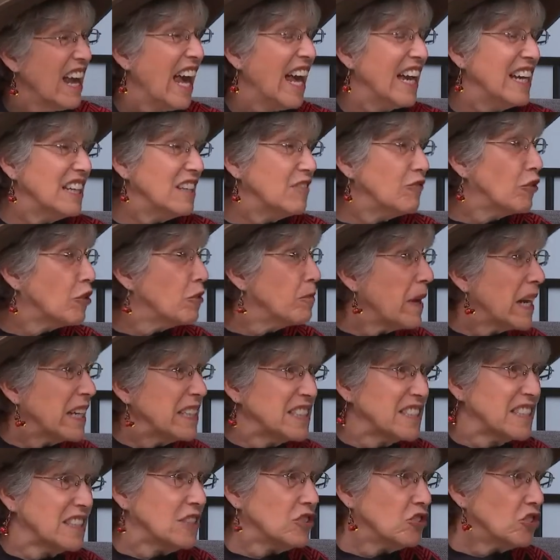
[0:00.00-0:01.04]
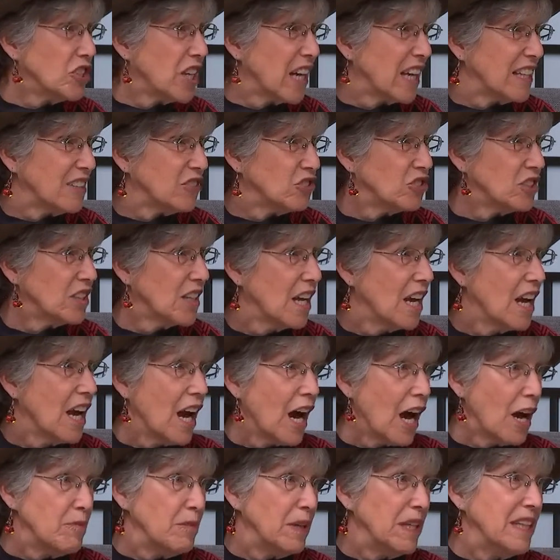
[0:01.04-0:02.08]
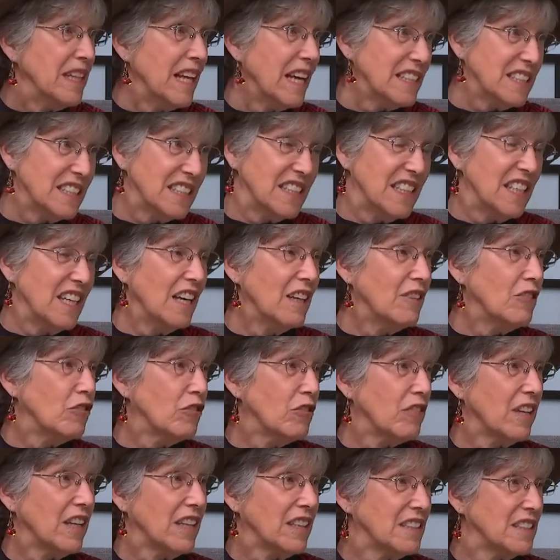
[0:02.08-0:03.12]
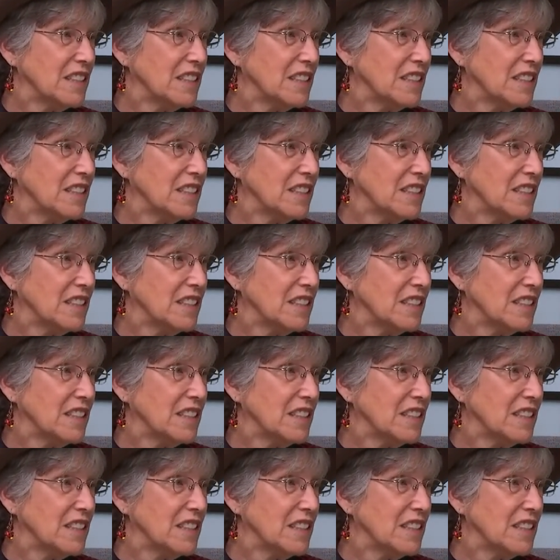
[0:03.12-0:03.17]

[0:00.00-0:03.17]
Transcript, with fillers: and if her medicine changed. Right. I mean, that's the other thing.